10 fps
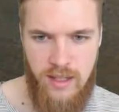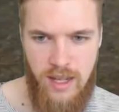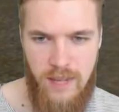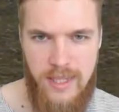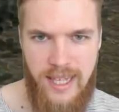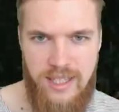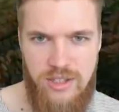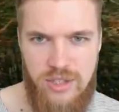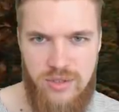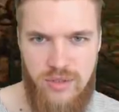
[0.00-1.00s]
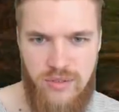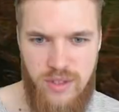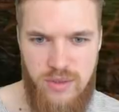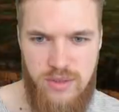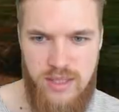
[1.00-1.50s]
I mean, can you just
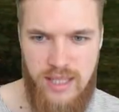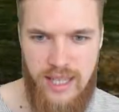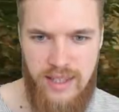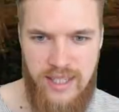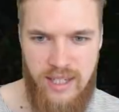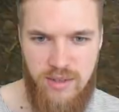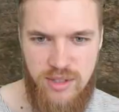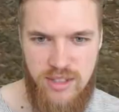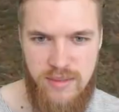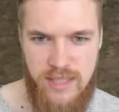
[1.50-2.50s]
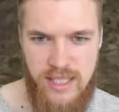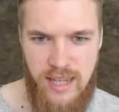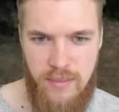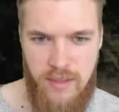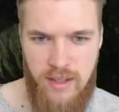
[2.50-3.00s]
refuse to get the Eldergream sap?